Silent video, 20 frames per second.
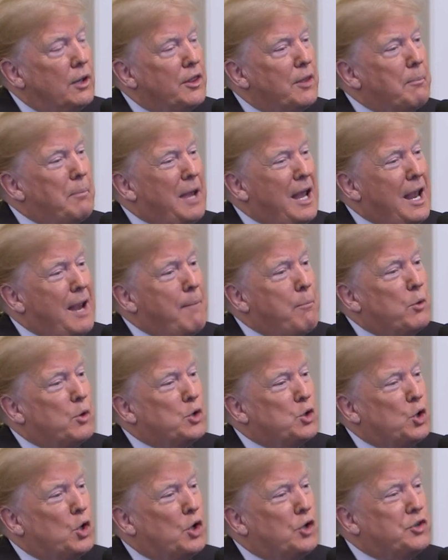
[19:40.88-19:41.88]
The babe
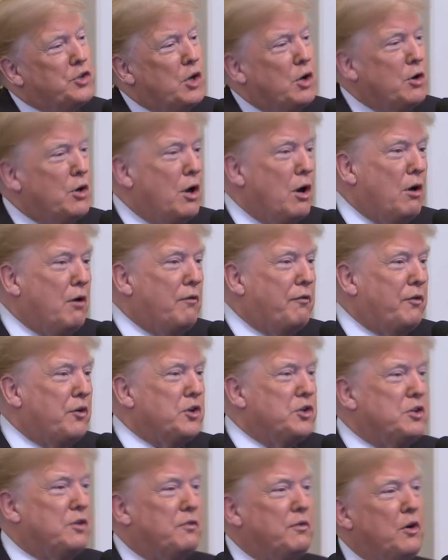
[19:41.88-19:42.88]
was also known
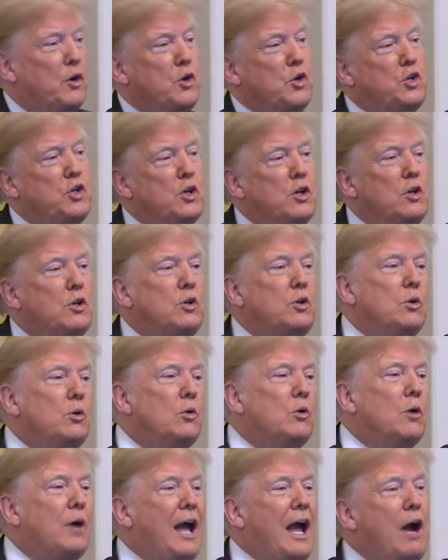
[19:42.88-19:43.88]
for his devotion
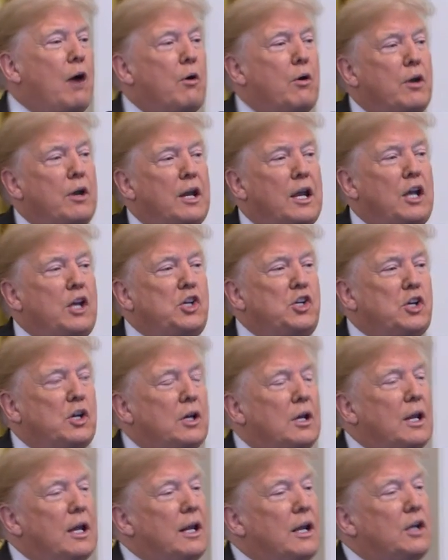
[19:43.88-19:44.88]
to our
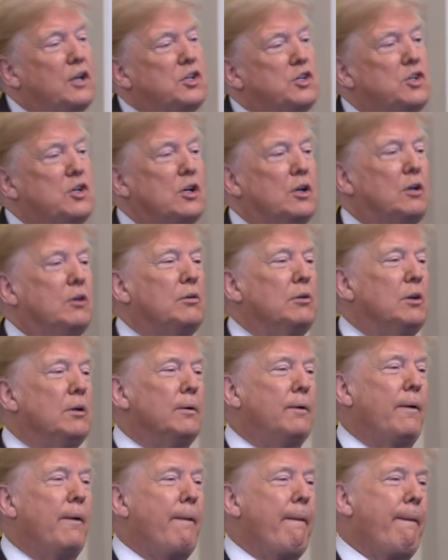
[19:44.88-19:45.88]
nation and its children.